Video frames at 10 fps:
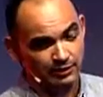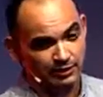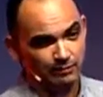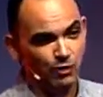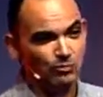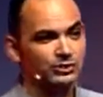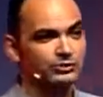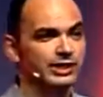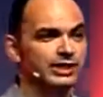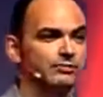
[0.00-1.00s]
The moment
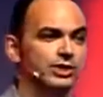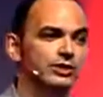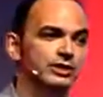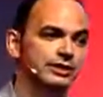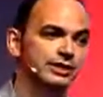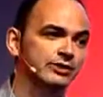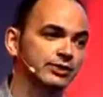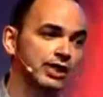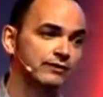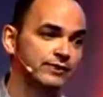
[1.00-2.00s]
you're getting married or
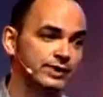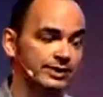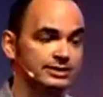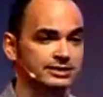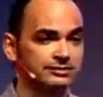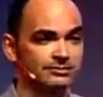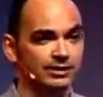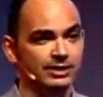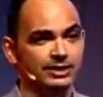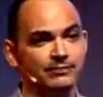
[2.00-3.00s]
you have kids,
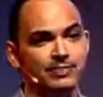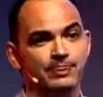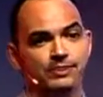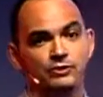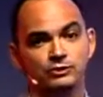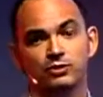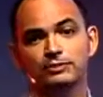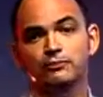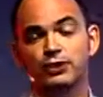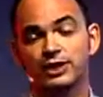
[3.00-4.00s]
your
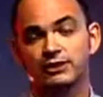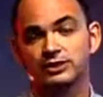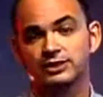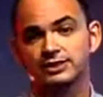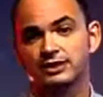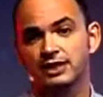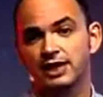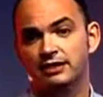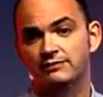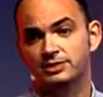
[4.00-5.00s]
priorities in
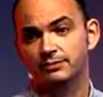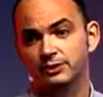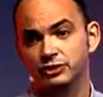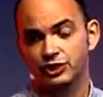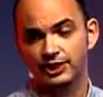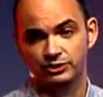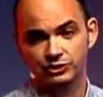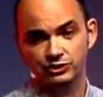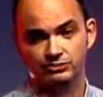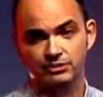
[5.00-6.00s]
life simply
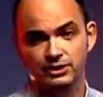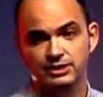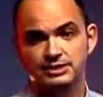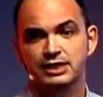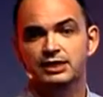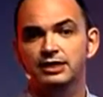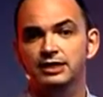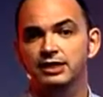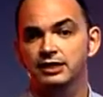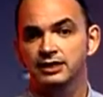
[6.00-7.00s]
change.
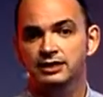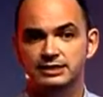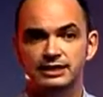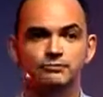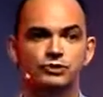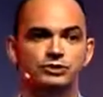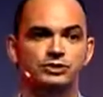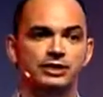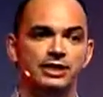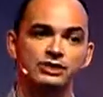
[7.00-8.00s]
Suddenly, consumption
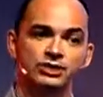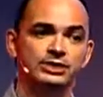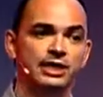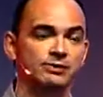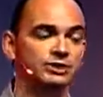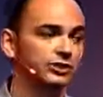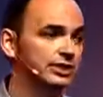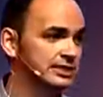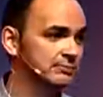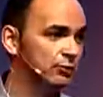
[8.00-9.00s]
and leisure time is not
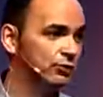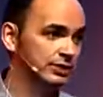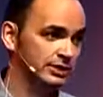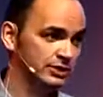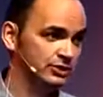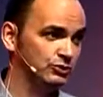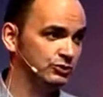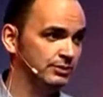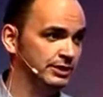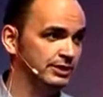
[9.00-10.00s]
as important as it used
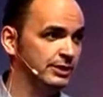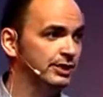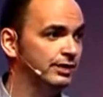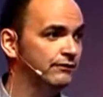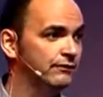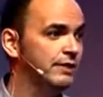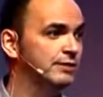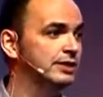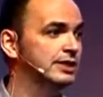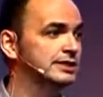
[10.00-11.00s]
to be. The
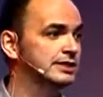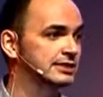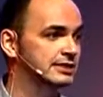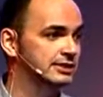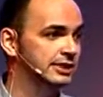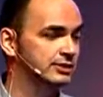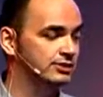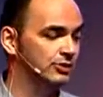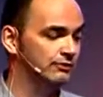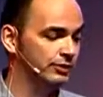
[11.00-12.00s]
family is at the
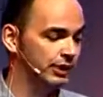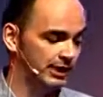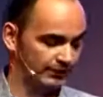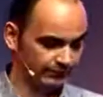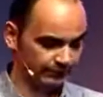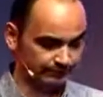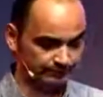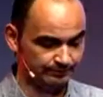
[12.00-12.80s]
center of your life.